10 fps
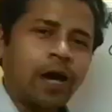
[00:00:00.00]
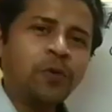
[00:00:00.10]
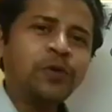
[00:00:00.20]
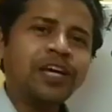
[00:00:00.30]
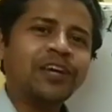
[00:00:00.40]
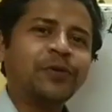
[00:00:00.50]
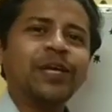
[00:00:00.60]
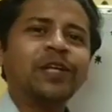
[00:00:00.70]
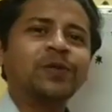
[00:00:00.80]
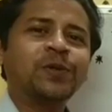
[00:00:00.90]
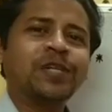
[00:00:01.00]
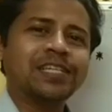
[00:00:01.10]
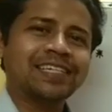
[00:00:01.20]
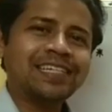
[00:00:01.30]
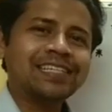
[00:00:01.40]
Now we are going to
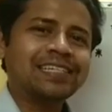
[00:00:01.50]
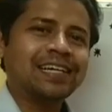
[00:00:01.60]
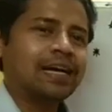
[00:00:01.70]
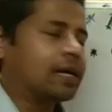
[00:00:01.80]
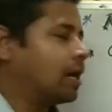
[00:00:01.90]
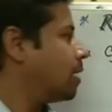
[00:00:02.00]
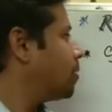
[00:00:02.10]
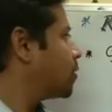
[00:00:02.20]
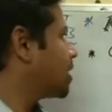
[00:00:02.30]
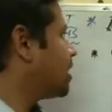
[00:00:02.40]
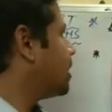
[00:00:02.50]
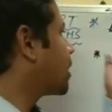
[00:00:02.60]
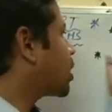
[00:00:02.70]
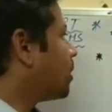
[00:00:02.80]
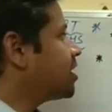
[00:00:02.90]
discuss about the
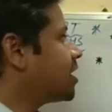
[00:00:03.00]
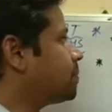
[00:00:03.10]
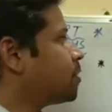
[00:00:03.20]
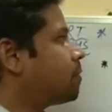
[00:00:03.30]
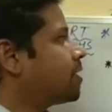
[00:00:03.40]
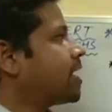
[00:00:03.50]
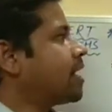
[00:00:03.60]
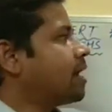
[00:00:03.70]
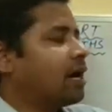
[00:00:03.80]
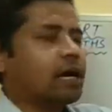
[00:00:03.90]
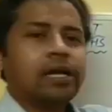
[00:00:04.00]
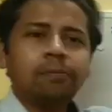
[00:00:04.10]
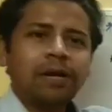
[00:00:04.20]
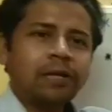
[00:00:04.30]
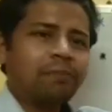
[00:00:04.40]
commutative property under
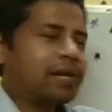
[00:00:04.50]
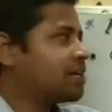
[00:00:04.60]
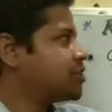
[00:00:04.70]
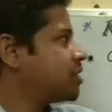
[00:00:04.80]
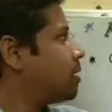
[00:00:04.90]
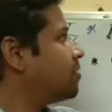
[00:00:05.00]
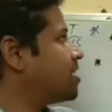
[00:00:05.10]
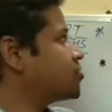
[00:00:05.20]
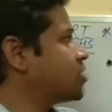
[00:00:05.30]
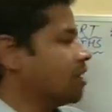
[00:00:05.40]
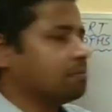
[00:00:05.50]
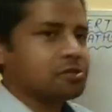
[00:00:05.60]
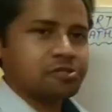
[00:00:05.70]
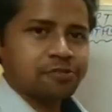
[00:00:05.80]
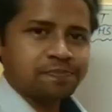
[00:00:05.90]
multiplication of rational
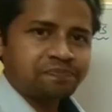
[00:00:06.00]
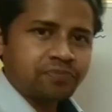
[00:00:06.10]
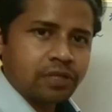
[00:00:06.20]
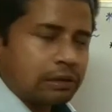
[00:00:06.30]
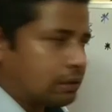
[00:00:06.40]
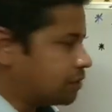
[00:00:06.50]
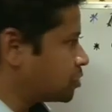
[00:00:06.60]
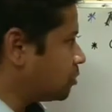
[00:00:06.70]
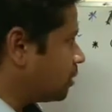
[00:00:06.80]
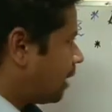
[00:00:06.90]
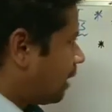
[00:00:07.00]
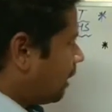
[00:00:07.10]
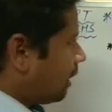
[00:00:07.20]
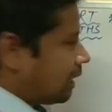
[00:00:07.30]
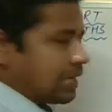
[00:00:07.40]
numbers. So
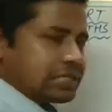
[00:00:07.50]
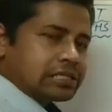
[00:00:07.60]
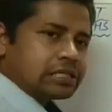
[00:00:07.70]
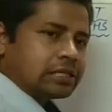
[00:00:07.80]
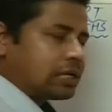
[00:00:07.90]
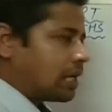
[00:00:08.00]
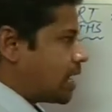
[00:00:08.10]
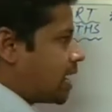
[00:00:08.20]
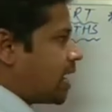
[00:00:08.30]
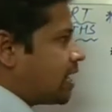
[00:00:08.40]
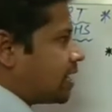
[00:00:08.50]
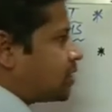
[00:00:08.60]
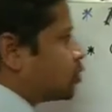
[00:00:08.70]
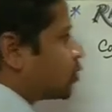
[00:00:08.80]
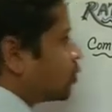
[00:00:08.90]
let's any
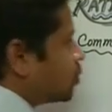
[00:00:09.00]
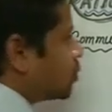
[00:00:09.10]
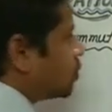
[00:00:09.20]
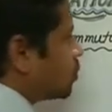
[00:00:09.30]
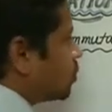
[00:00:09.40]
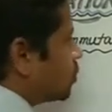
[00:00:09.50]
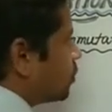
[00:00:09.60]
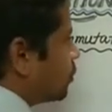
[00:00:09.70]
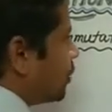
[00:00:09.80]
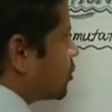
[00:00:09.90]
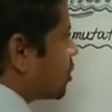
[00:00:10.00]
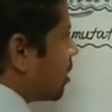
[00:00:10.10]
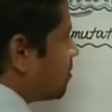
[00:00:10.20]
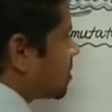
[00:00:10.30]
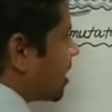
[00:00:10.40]
two rational
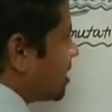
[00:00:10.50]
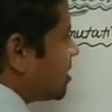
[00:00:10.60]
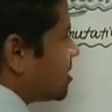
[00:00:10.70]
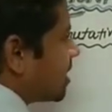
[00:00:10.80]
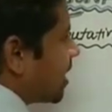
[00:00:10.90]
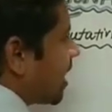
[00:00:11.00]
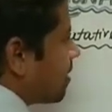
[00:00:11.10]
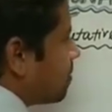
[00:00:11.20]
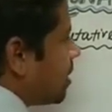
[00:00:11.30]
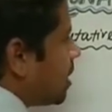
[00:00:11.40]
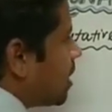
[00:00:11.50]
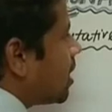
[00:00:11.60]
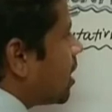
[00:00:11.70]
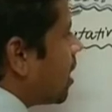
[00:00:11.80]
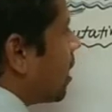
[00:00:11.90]
numbers such as a and
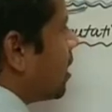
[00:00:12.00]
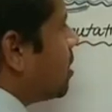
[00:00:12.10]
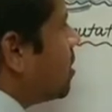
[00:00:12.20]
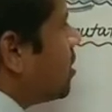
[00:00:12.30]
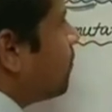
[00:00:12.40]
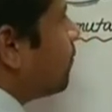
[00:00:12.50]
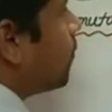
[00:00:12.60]
b, if